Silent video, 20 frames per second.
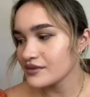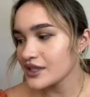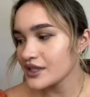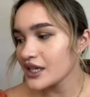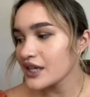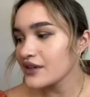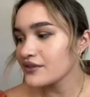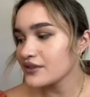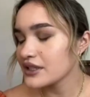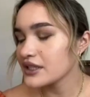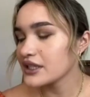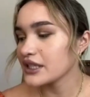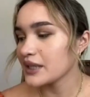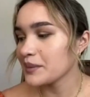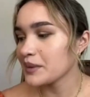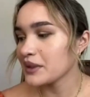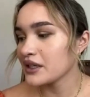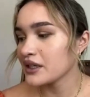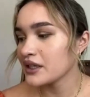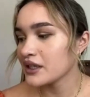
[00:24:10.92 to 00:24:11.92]
Definitely. I
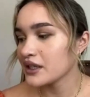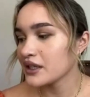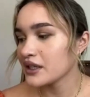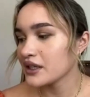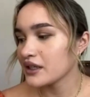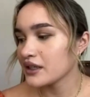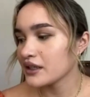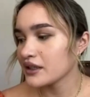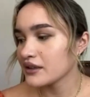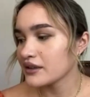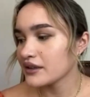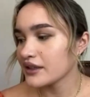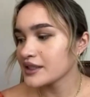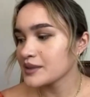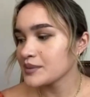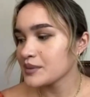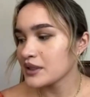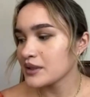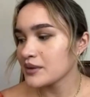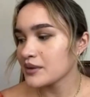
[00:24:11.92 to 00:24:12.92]
mean,
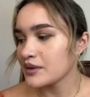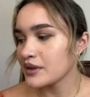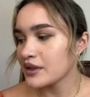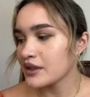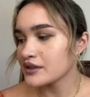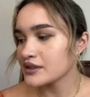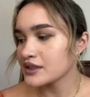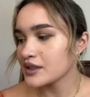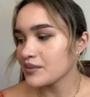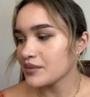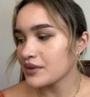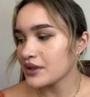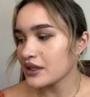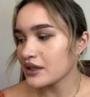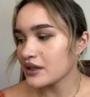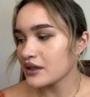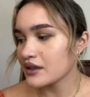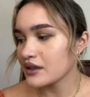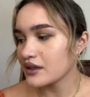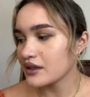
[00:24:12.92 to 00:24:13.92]
that's been a,
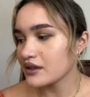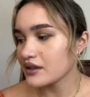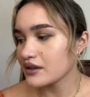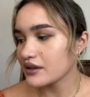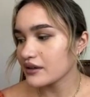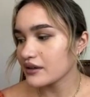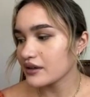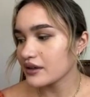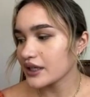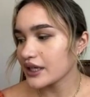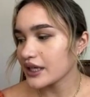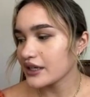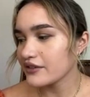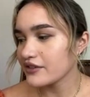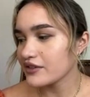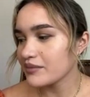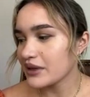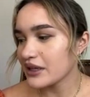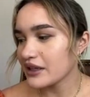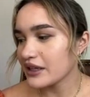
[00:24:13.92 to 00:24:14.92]
something kind of
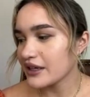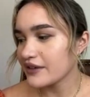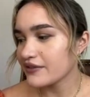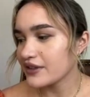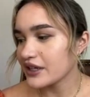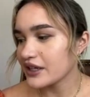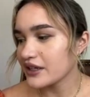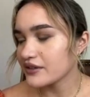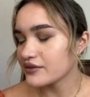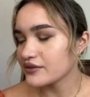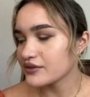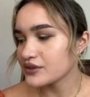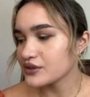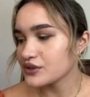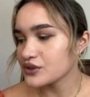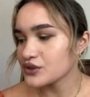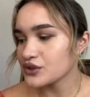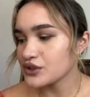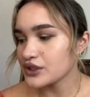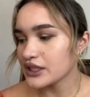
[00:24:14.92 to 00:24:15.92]
in my life that I've
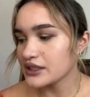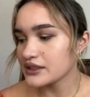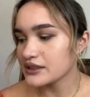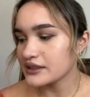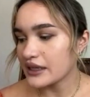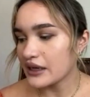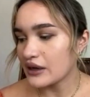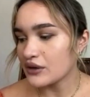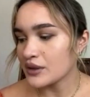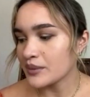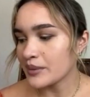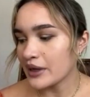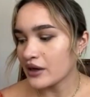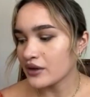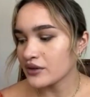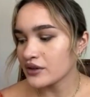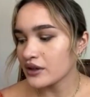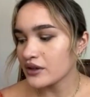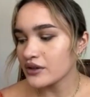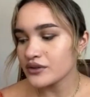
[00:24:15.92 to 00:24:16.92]
stressed out
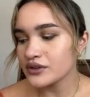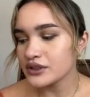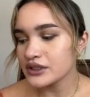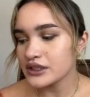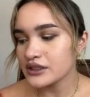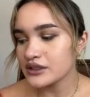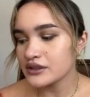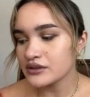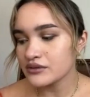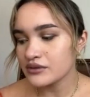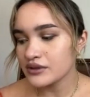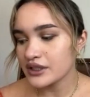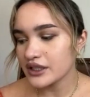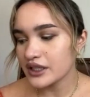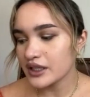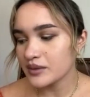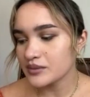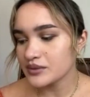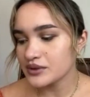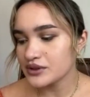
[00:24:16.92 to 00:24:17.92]
about, not only when
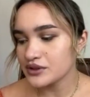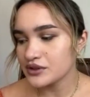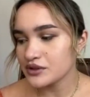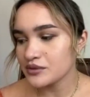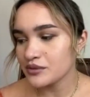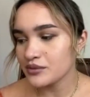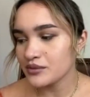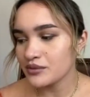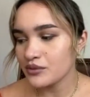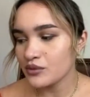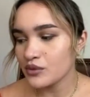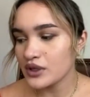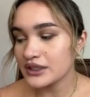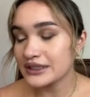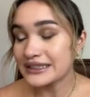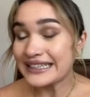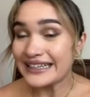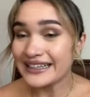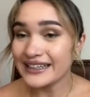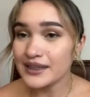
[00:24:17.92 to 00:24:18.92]
it comes to what
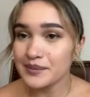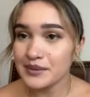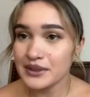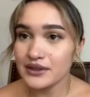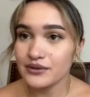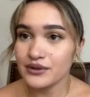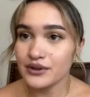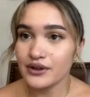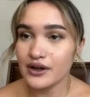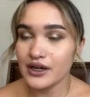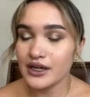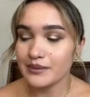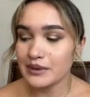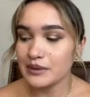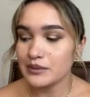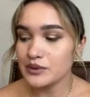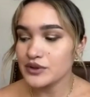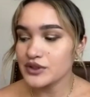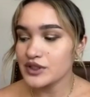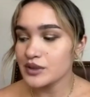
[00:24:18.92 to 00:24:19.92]
lane I'm in regarding my
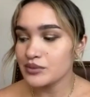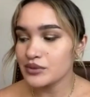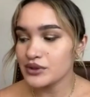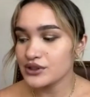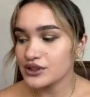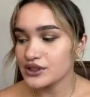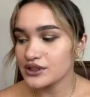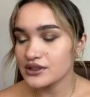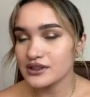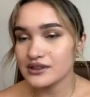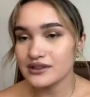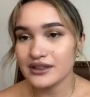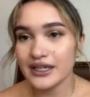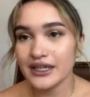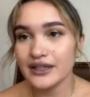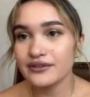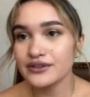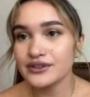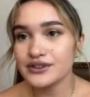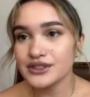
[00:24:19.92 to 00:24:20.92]
music, but just in
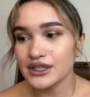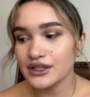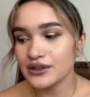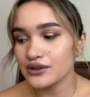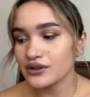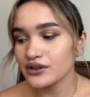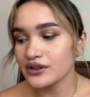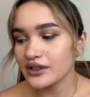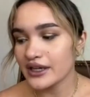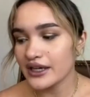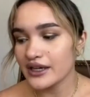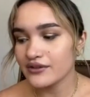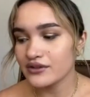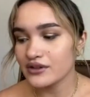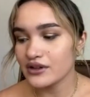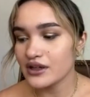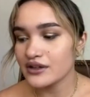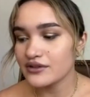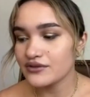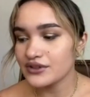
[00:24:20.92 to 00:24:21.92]
life in general. I have a
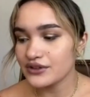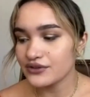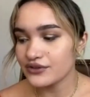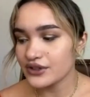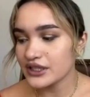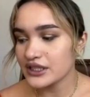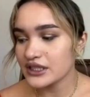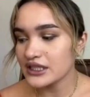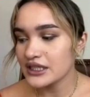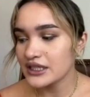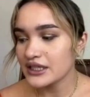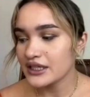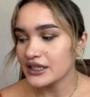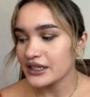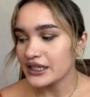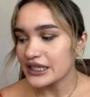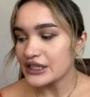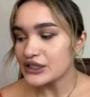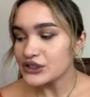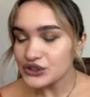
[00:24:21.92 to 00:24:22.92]
lot of different
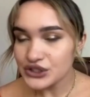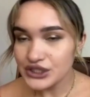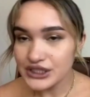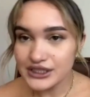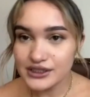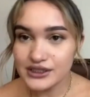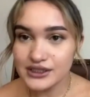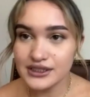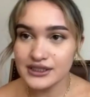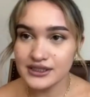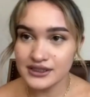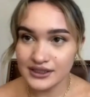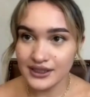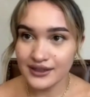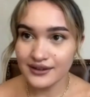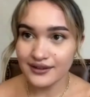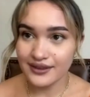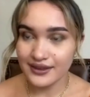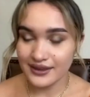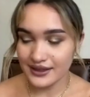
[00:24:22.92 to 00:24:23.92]
interests
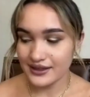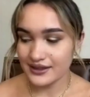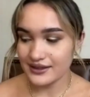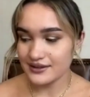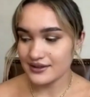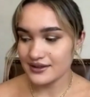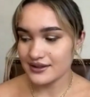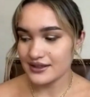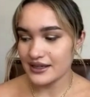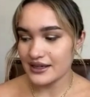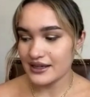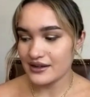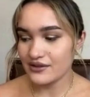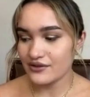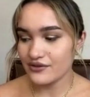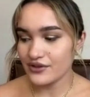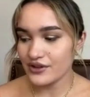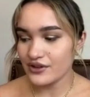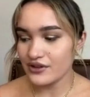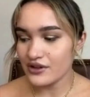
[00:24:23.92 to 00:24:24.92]
in things.
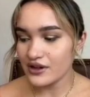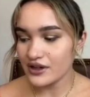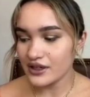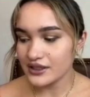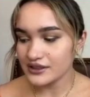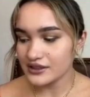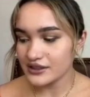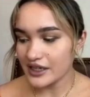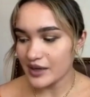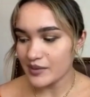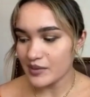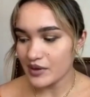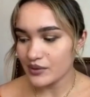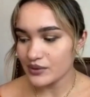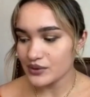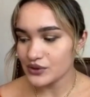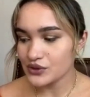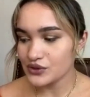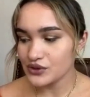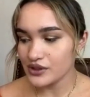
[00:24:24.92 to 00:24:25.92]
And for the longest time, I
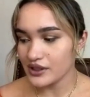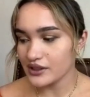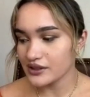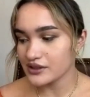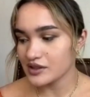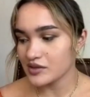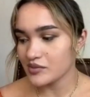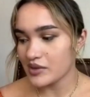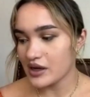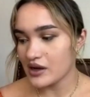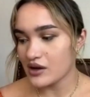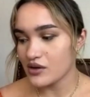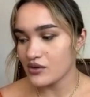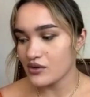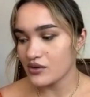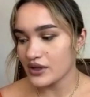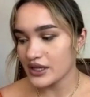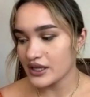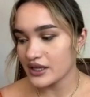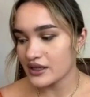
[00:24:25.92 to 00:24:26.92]
was stressed
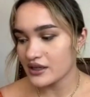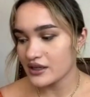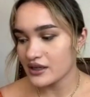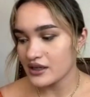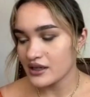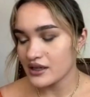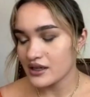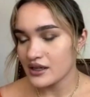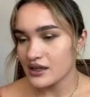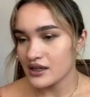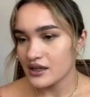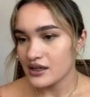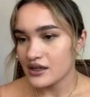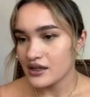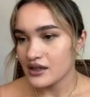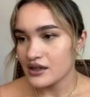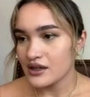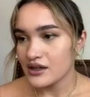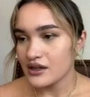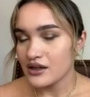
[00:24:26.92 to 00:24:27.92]
about like,
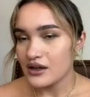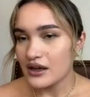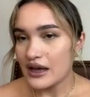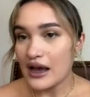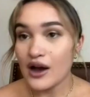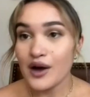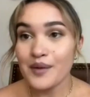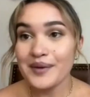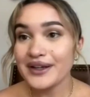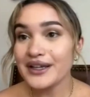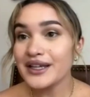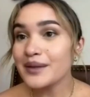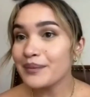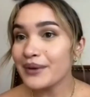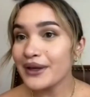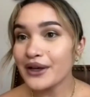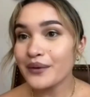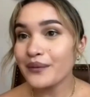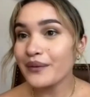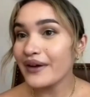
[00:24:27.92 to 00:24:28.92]
how am I going to
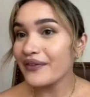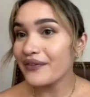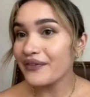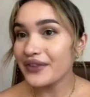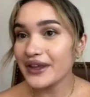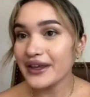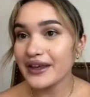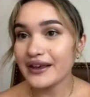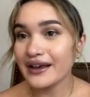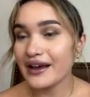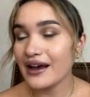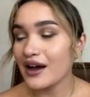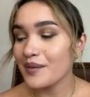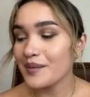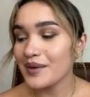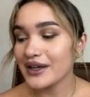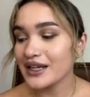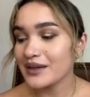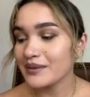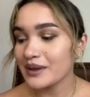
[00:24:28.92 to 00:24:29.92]
pick one thing? How
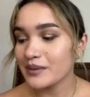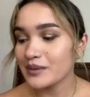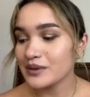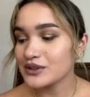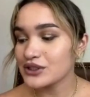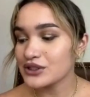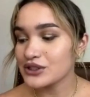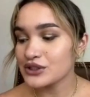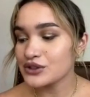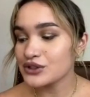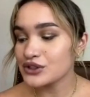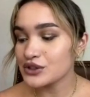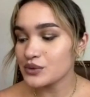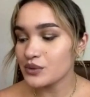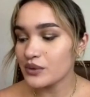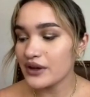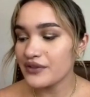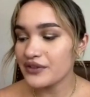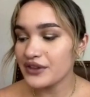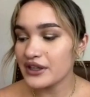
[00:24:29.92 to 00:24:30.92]
am I going to be able to do just
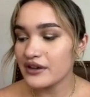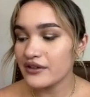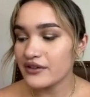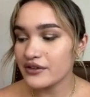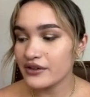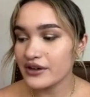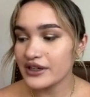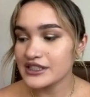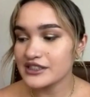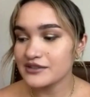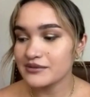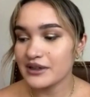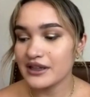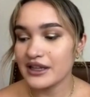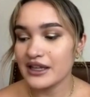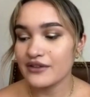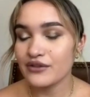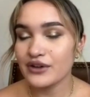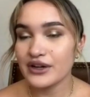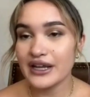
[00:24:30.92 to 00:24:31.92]
one thing for the rest of my
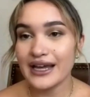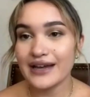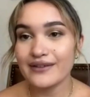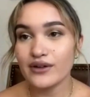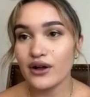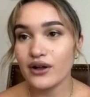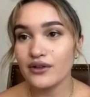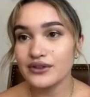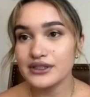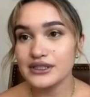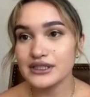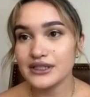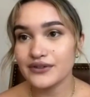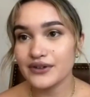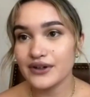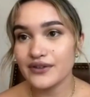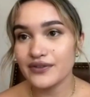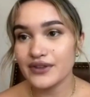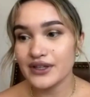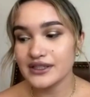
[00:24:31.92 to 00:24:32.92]
life when I have all these
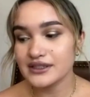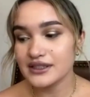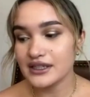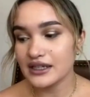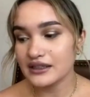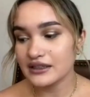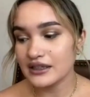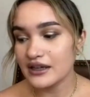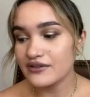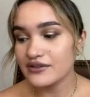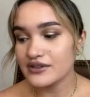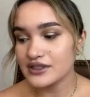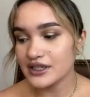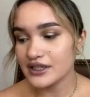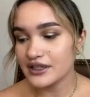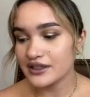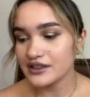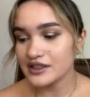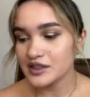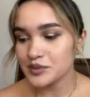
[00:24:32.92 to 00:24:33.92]
different things that I love and
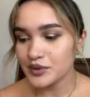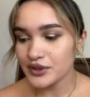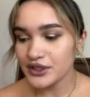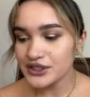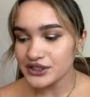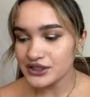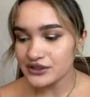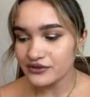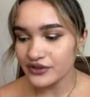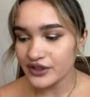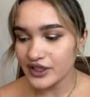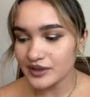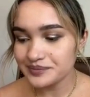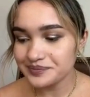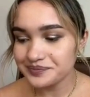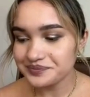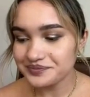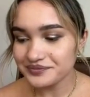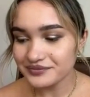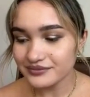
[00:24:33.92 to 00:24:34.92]
take inspiration
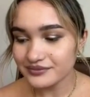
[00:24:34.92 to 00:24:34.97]
from?